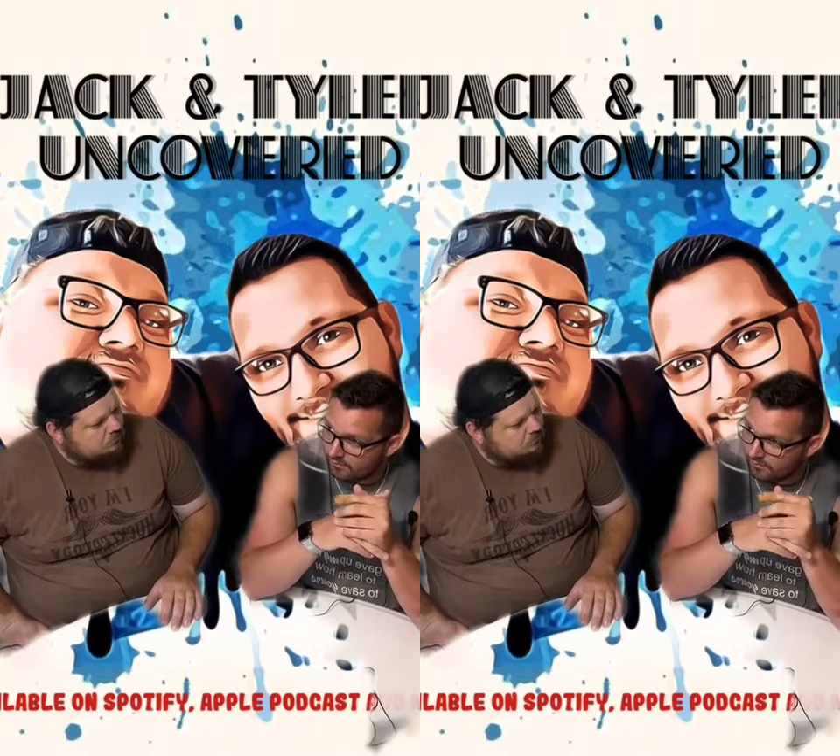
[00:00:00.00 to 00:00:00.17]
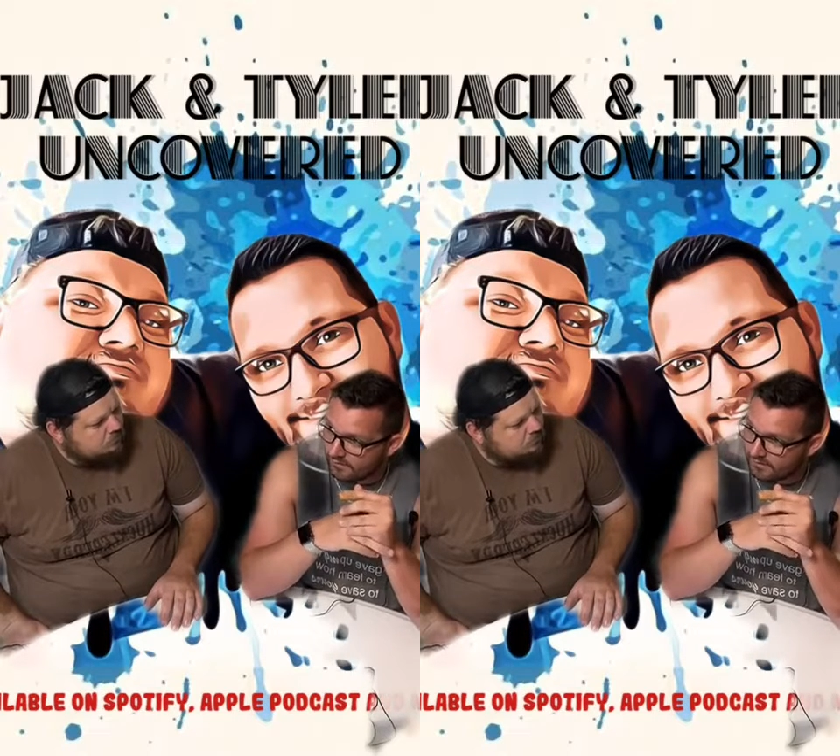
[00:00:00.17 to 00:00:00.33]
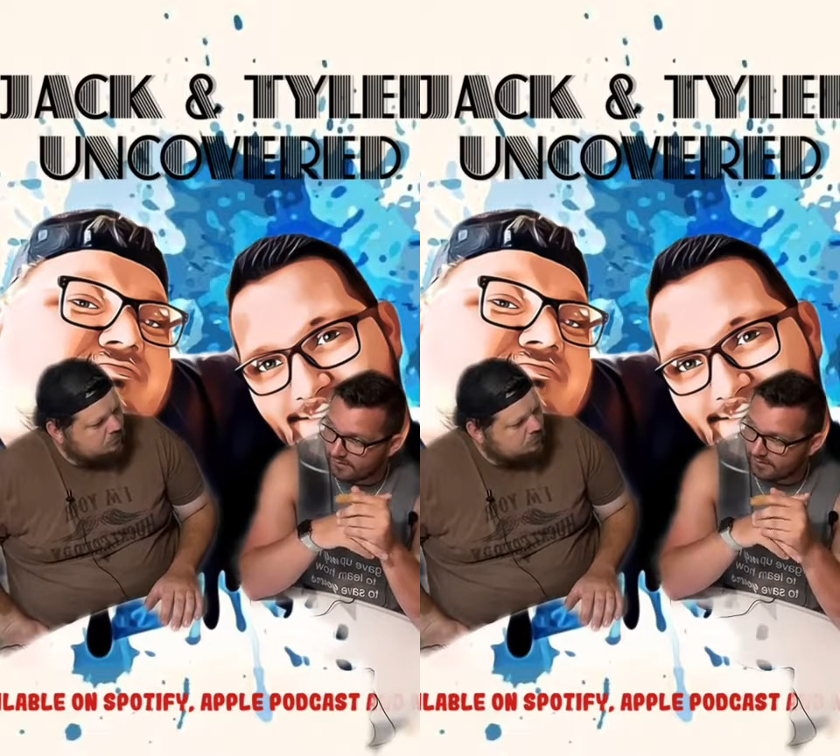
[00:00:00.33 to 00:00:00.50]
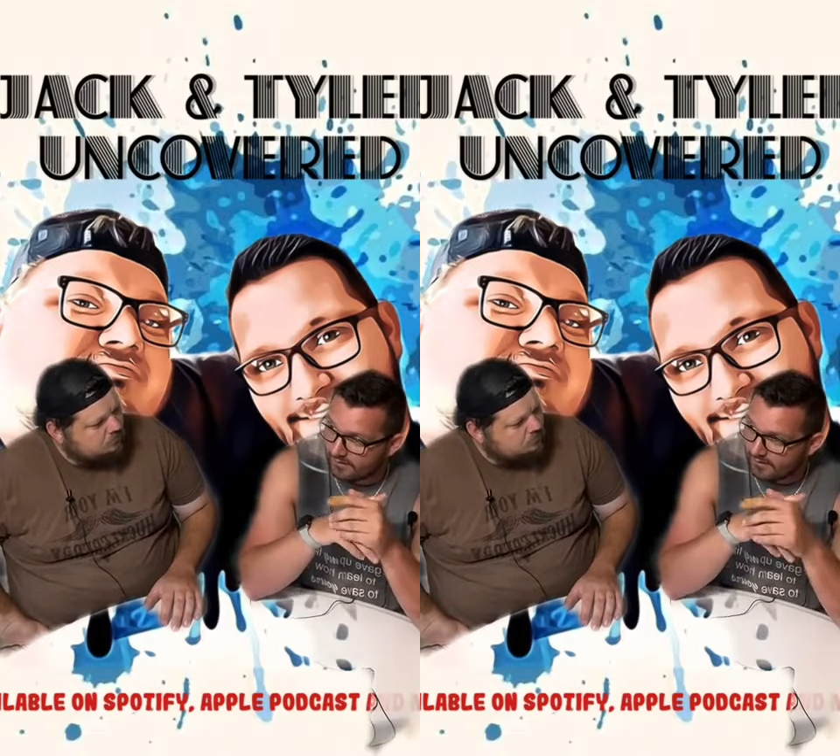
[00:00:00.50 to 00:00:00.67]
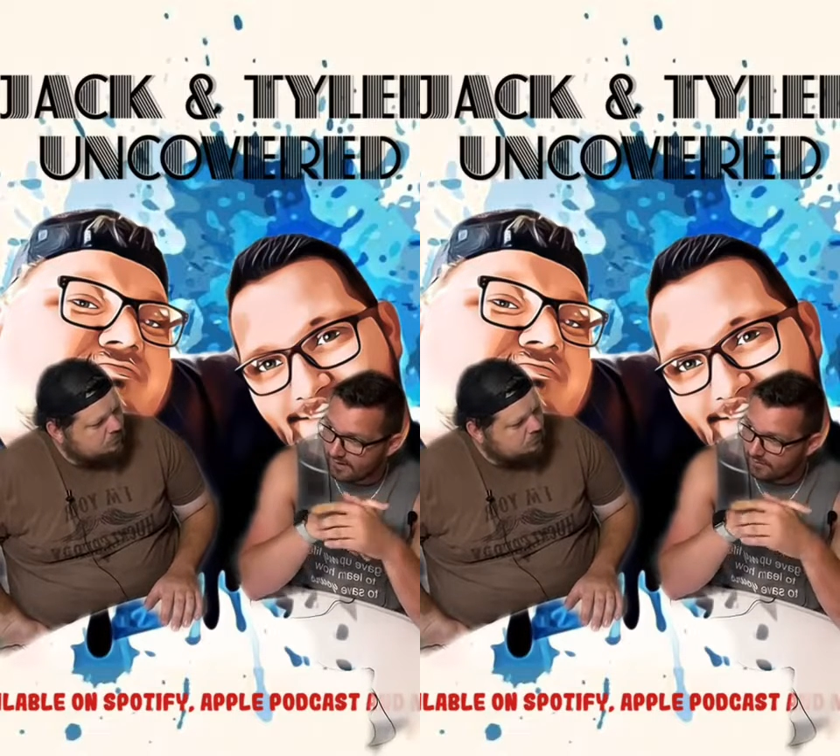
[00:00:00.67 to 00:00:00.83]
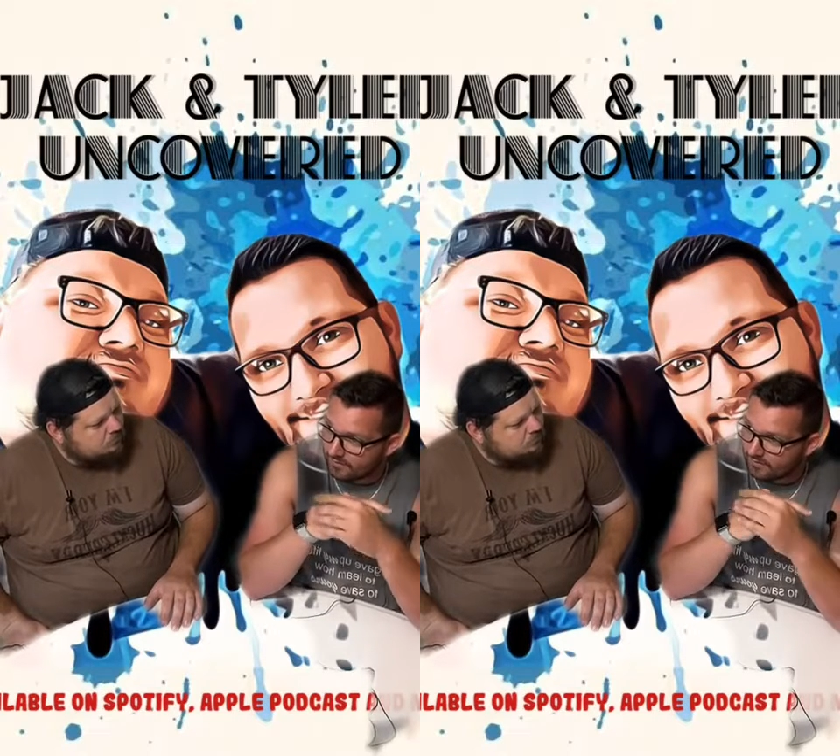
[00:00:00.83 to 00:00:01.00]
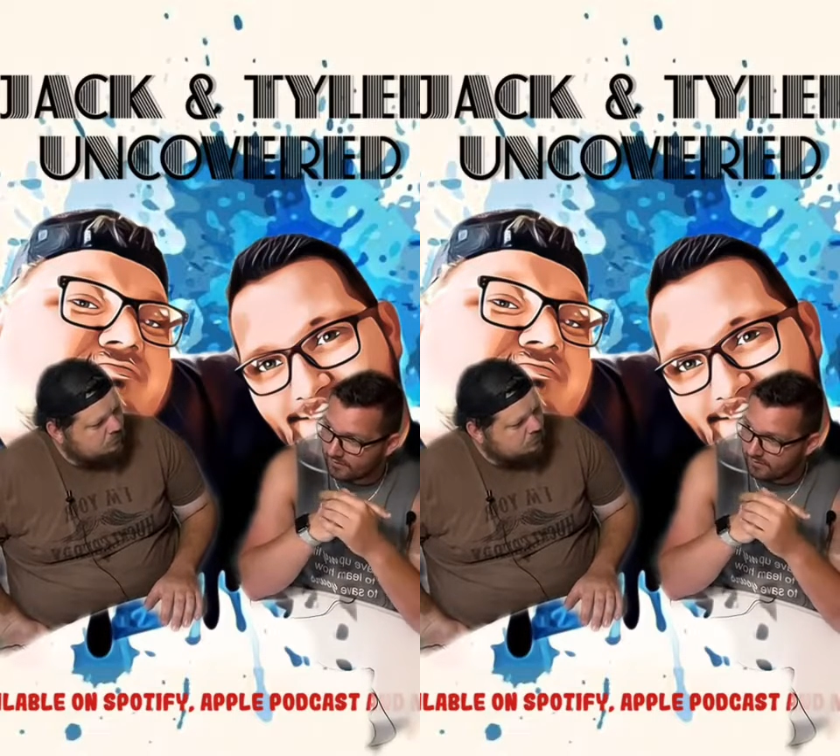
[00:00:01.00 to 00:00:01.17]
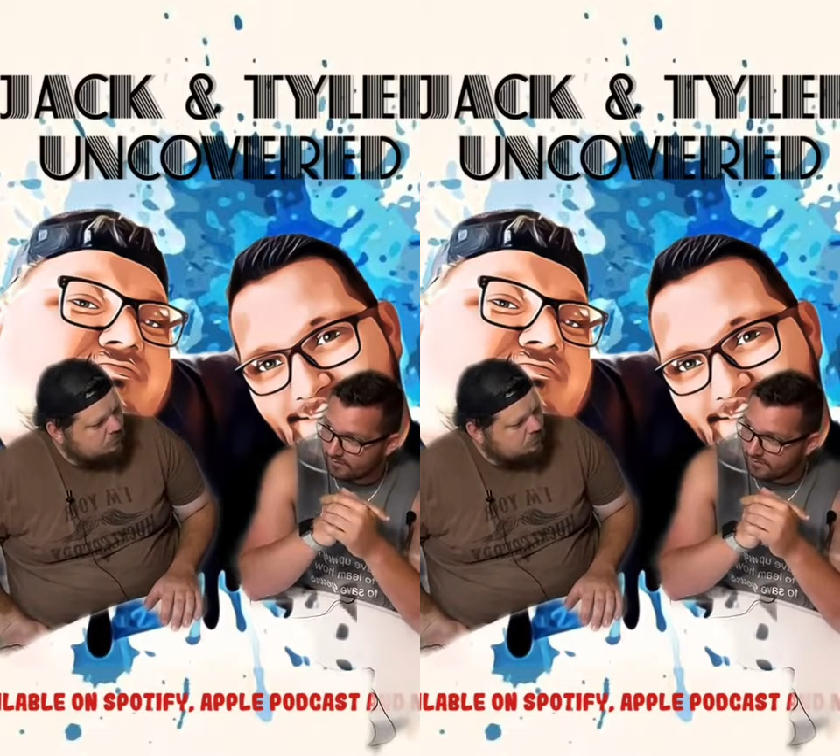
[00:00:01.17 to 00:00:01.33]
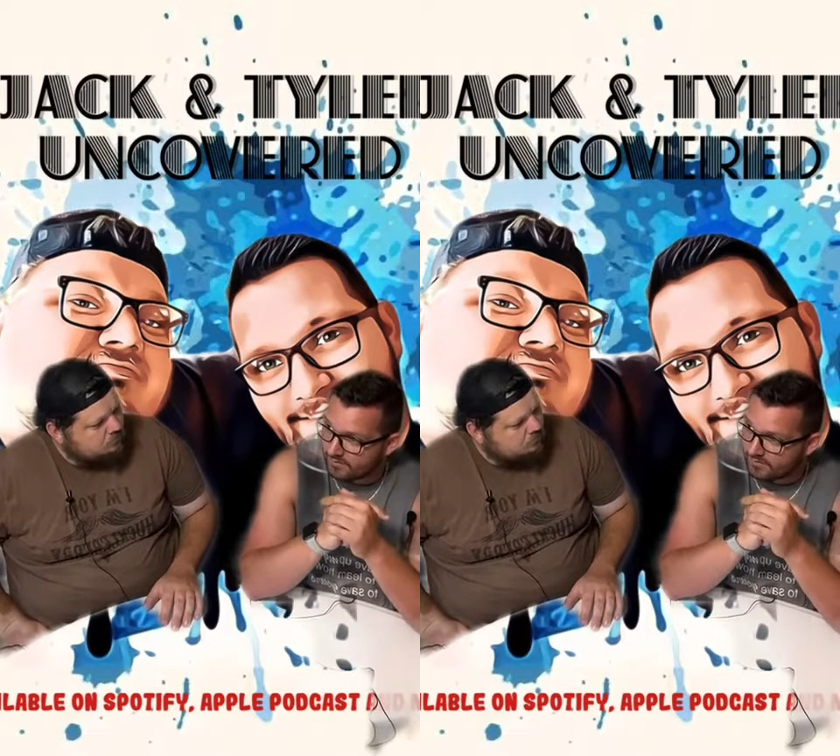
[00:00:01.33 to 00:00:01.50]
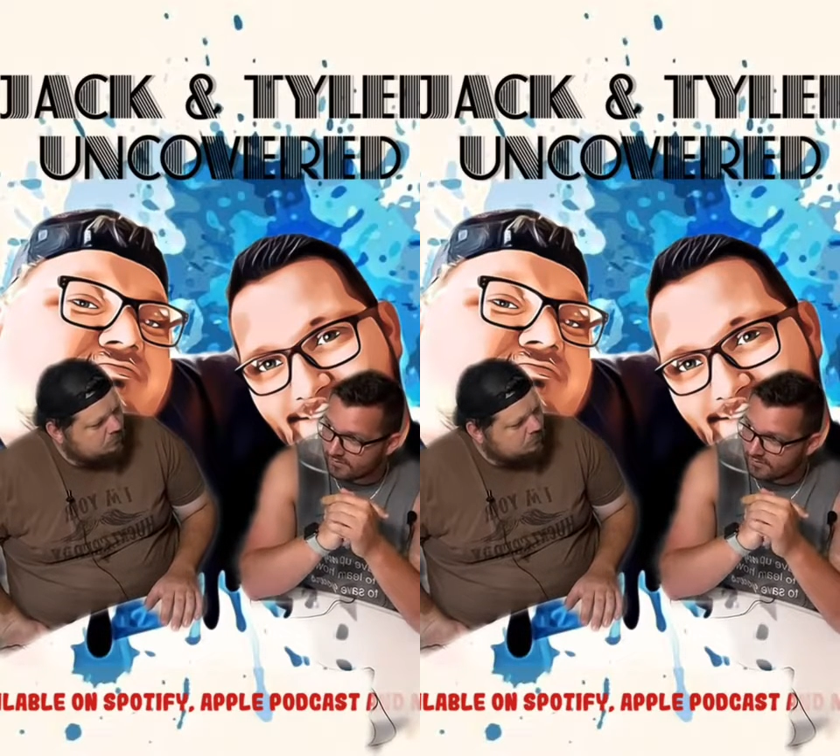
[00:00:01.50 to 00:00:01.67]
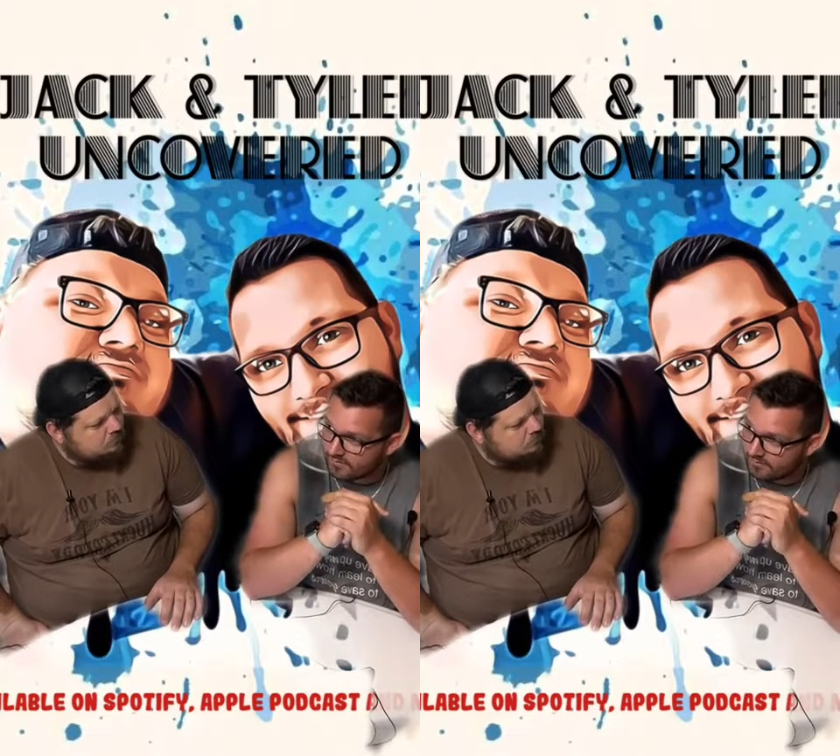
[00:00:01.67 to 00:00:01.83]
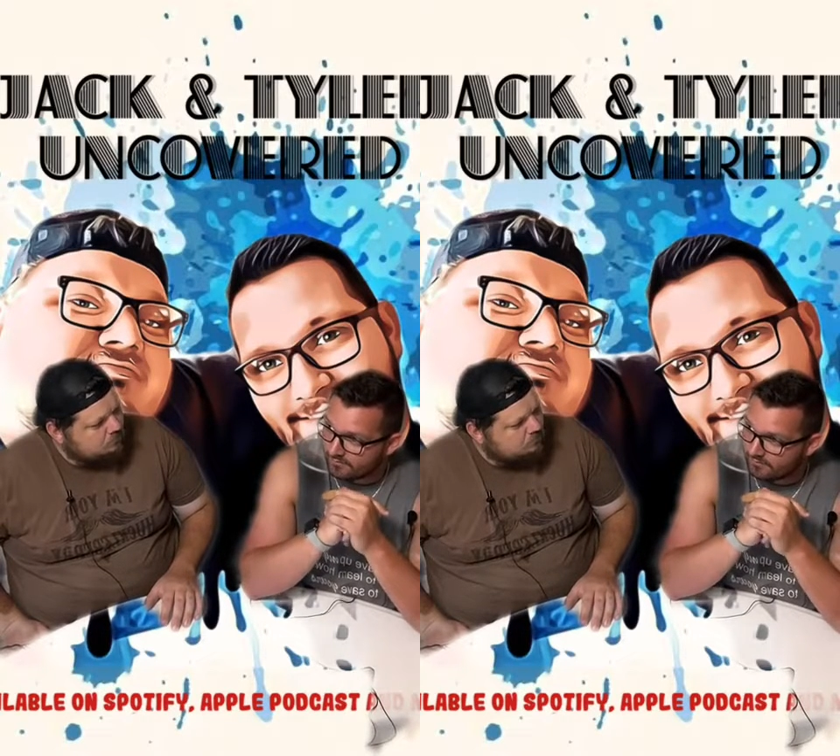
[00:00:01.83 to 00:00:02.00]
things that could happen to them
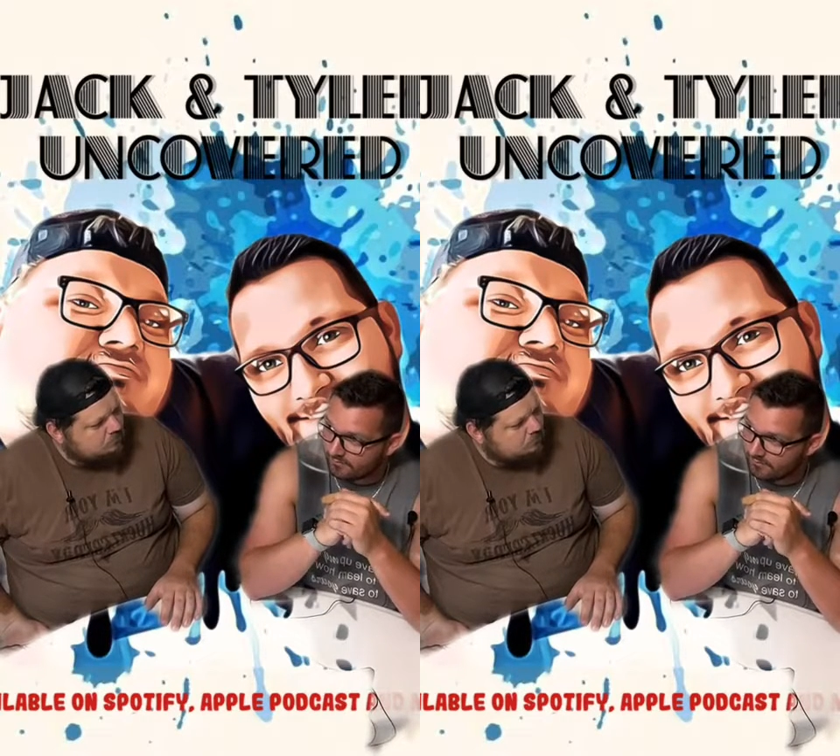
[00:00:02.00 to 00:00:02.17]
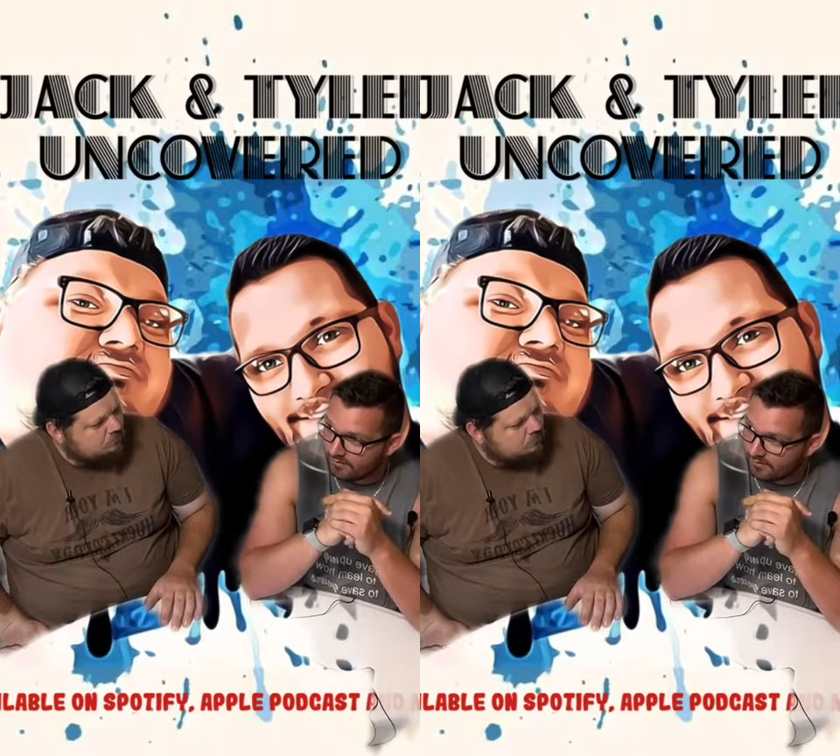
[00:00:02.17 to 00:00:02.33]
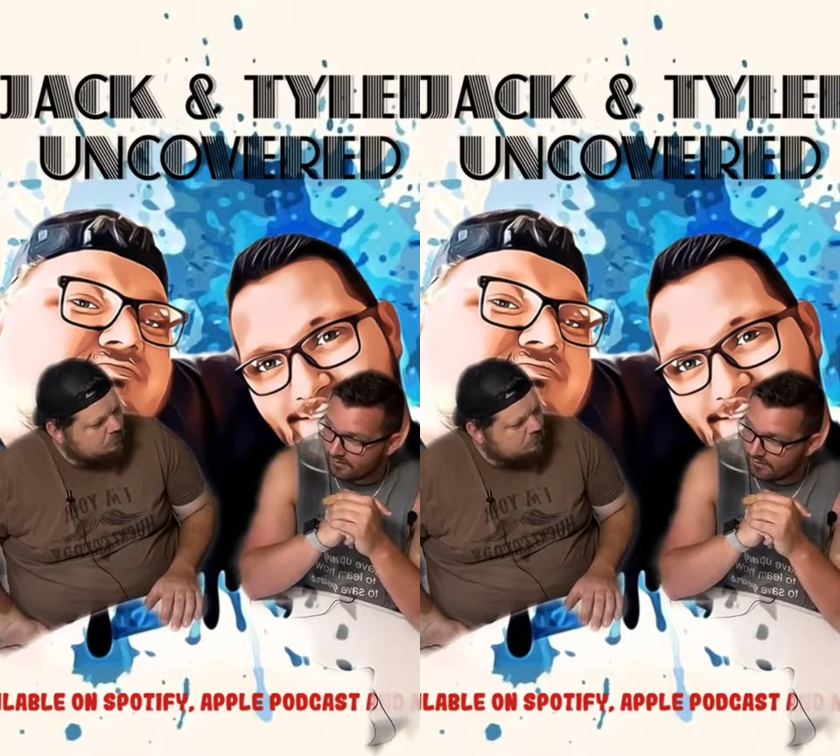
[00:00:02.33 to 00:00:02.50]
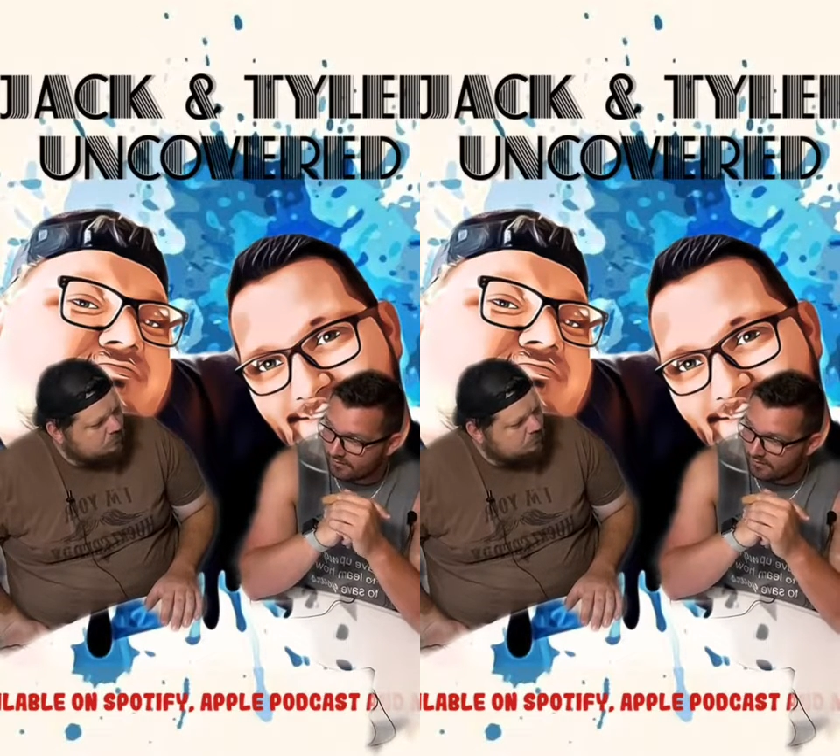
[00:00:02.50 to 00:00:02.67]
versus that